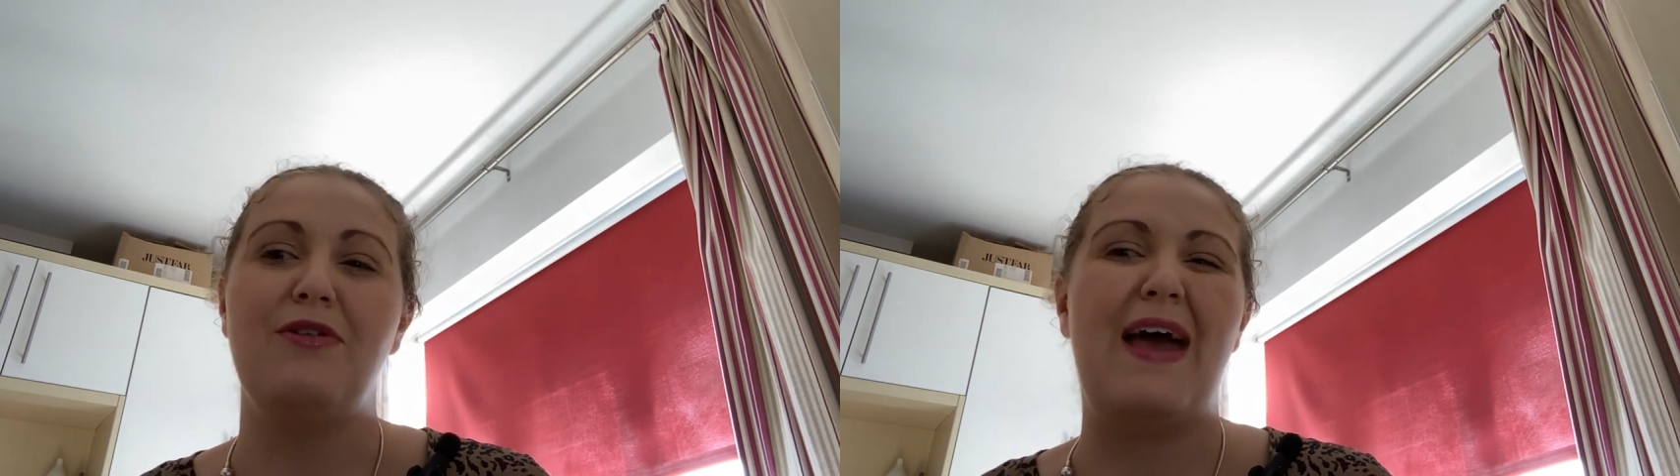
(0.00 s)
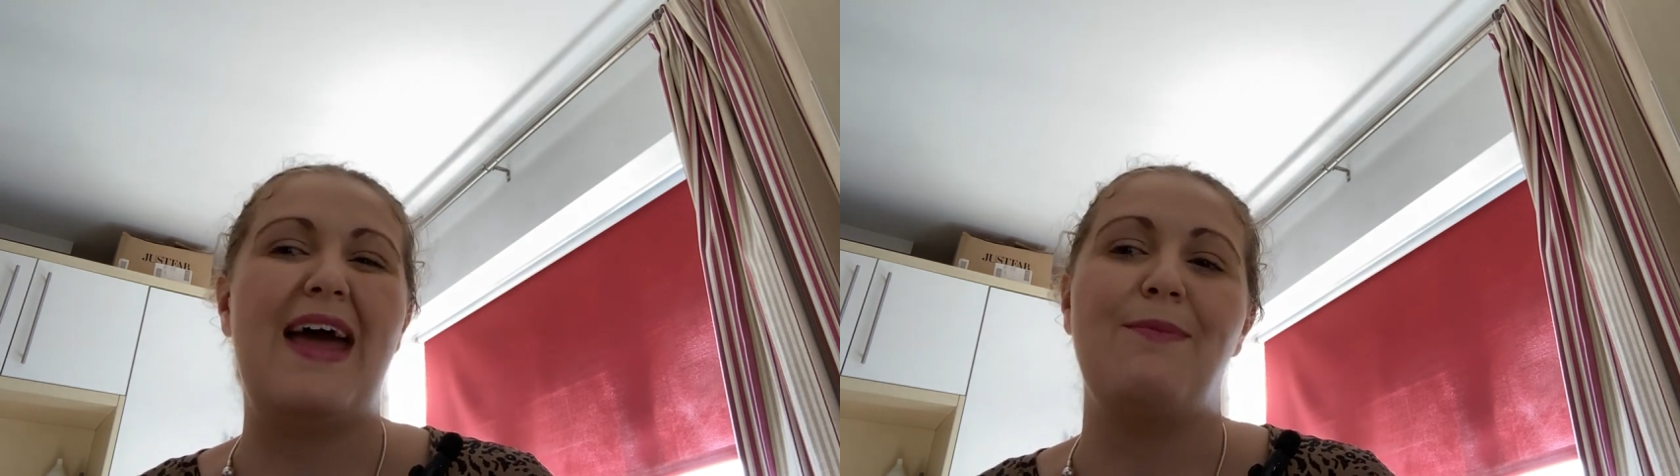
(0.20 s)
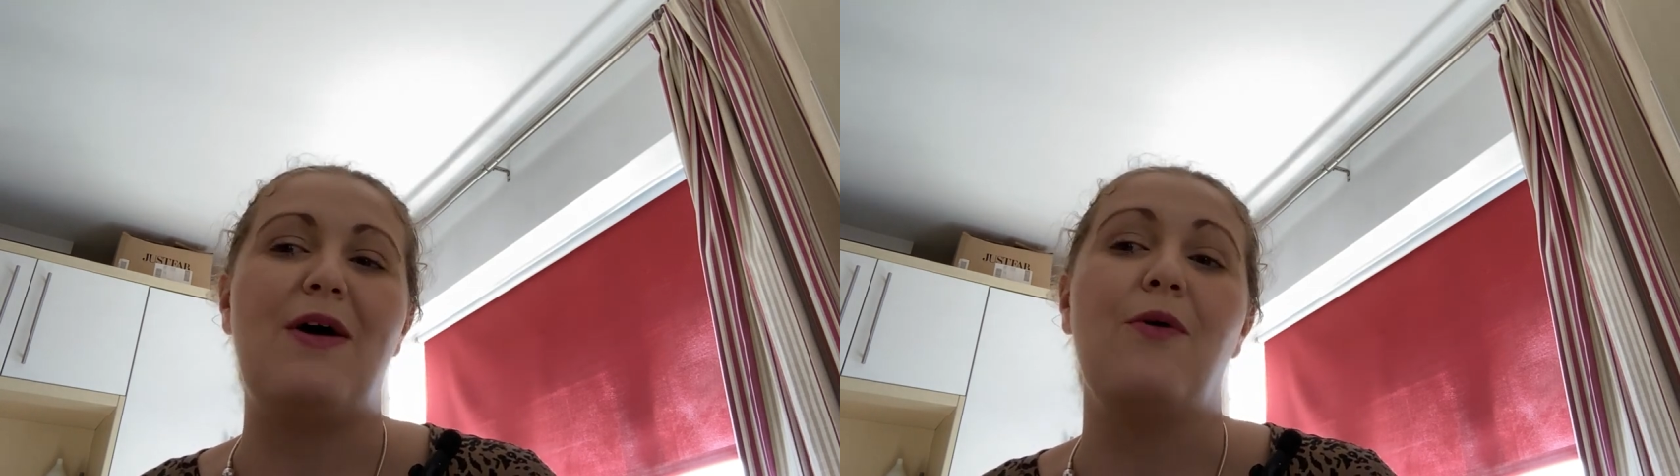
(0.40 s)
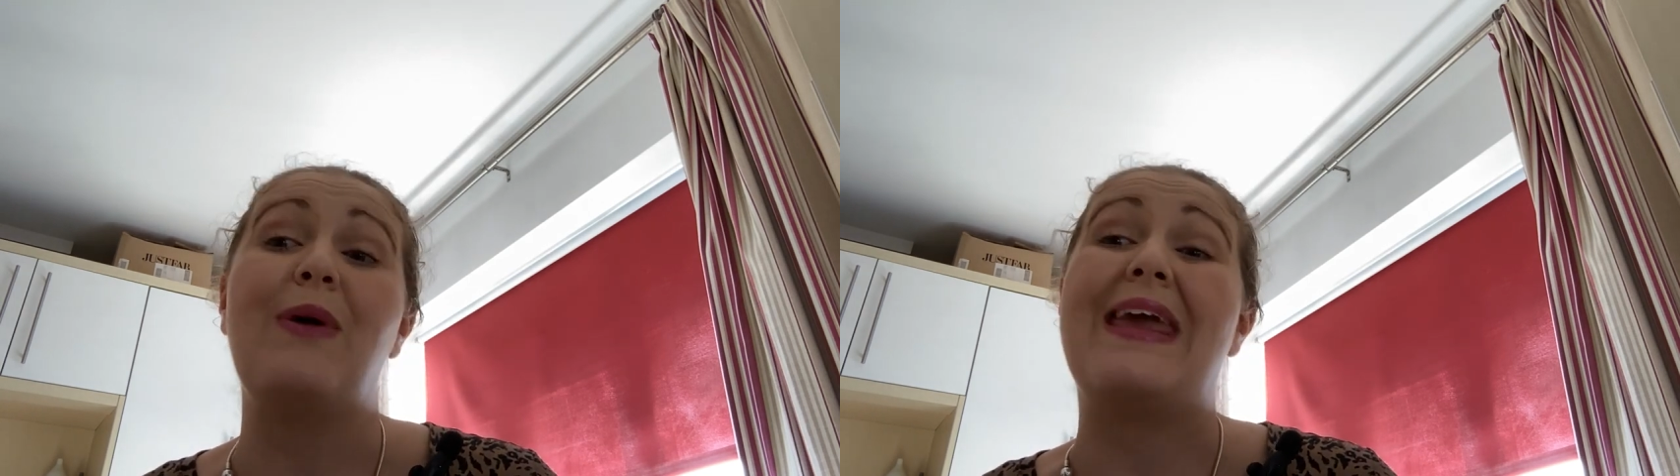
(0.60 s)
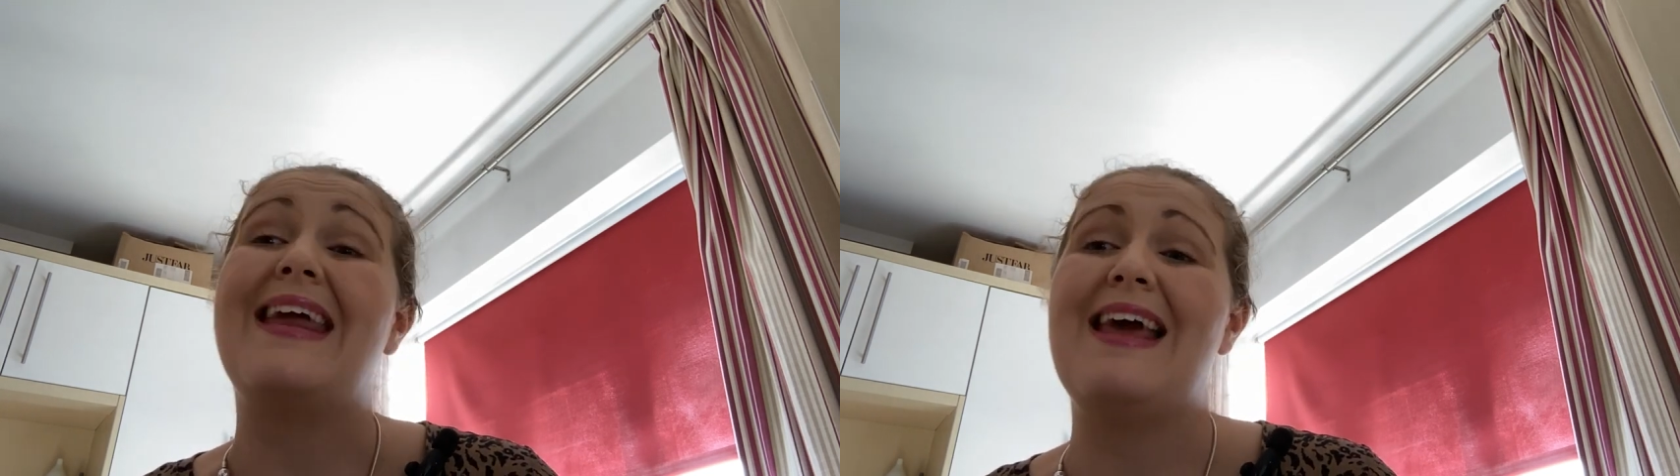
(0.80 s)
so I had about a
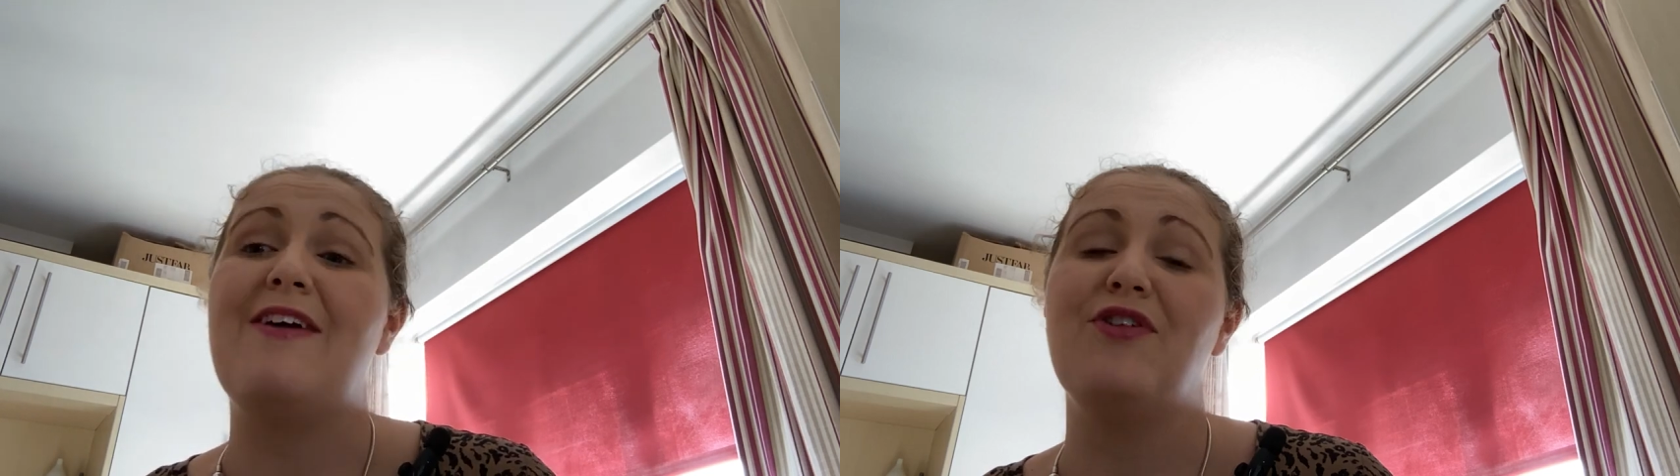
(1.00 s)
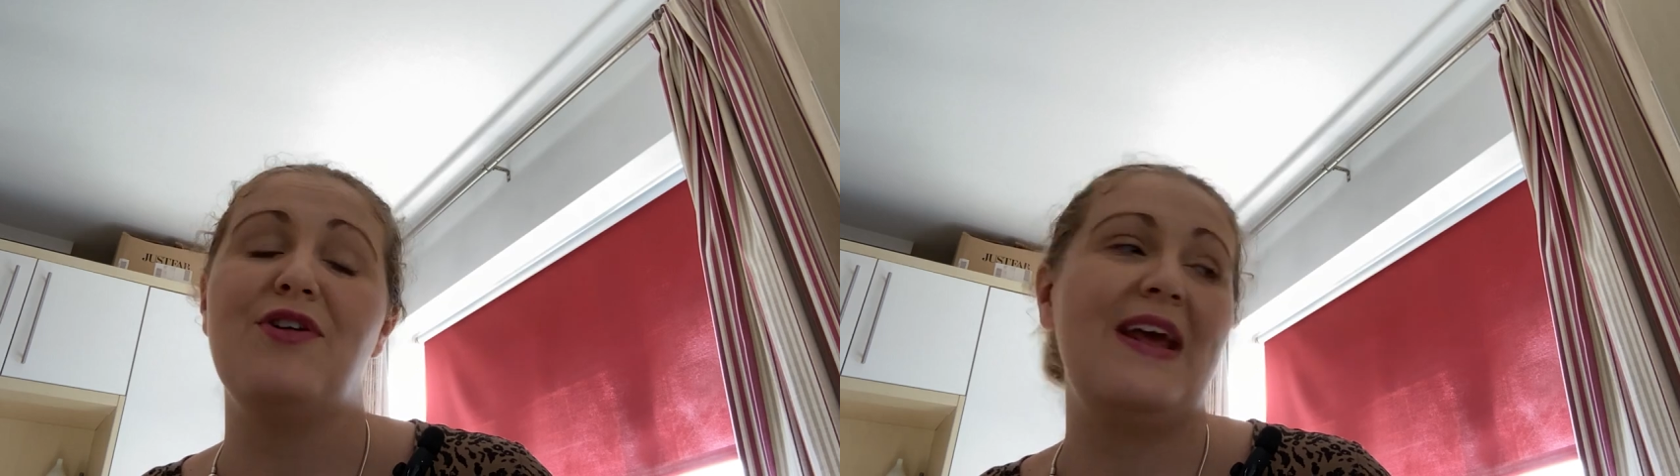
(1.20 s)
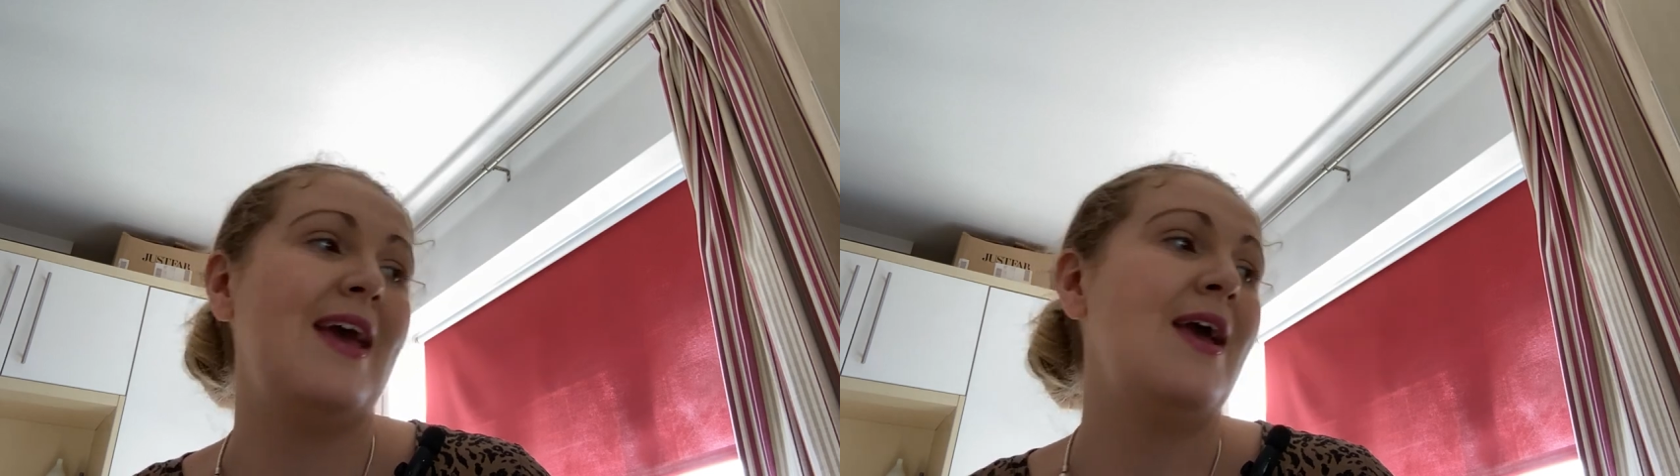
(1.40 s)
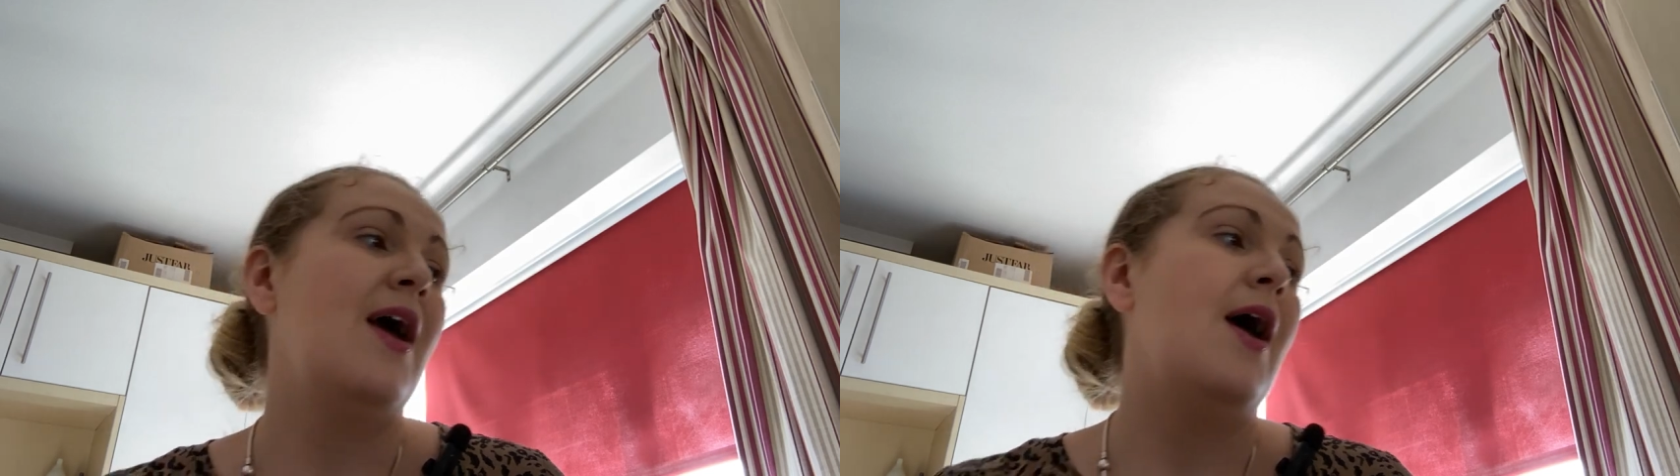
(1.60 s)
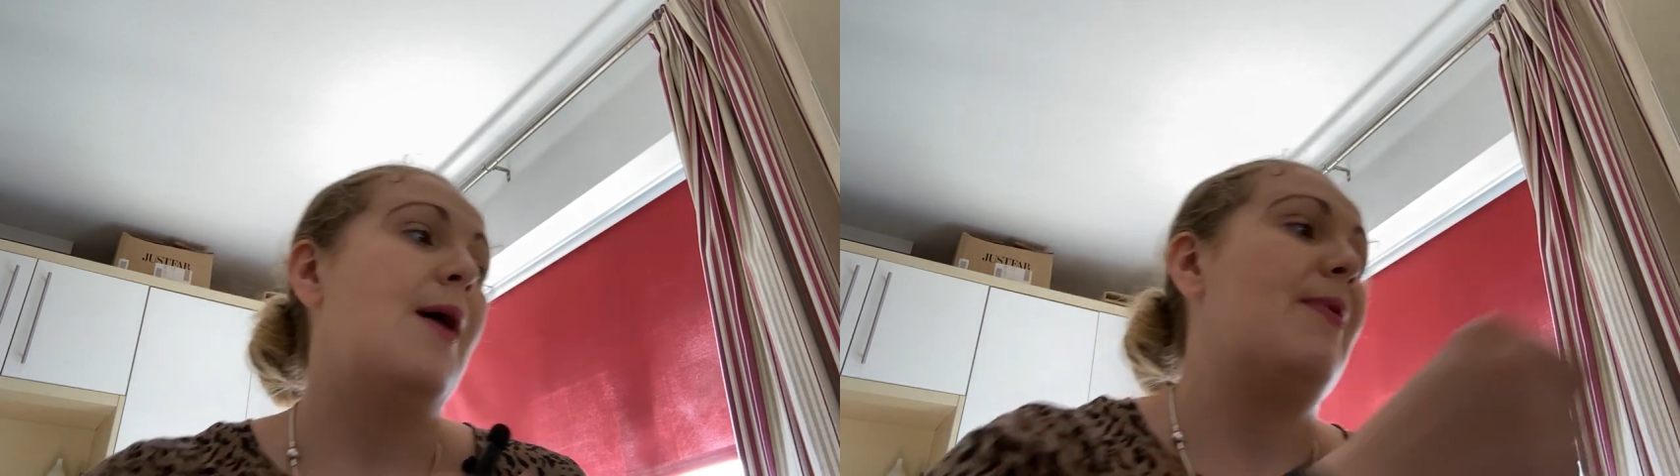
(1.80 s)
week left on it.
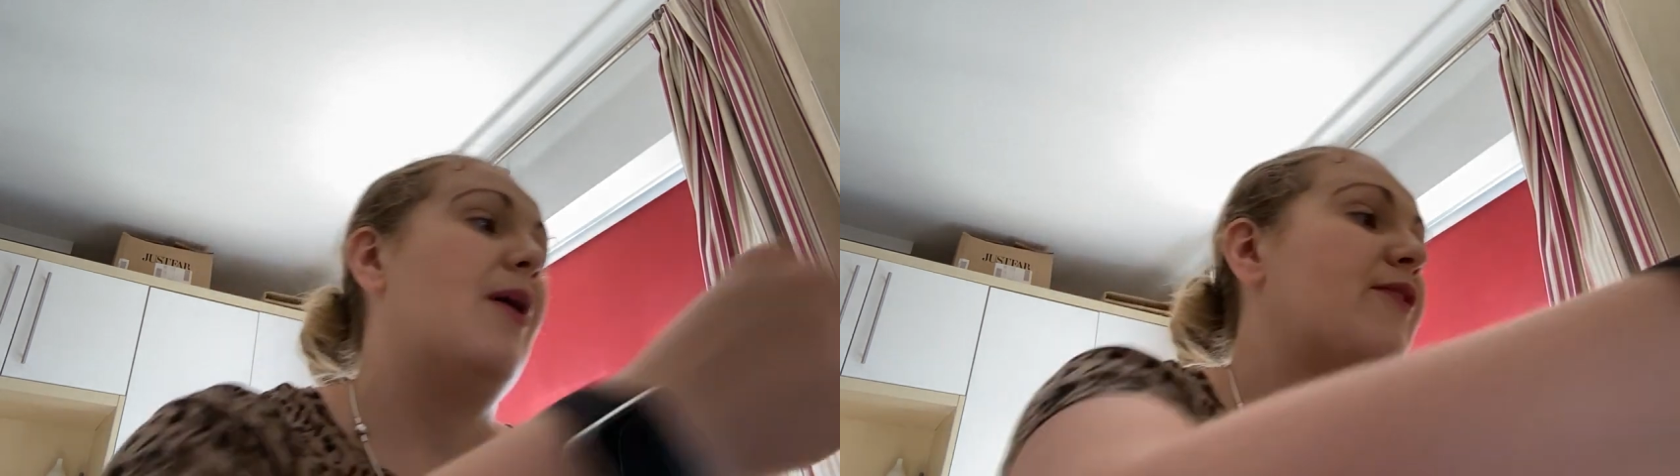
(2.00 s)
But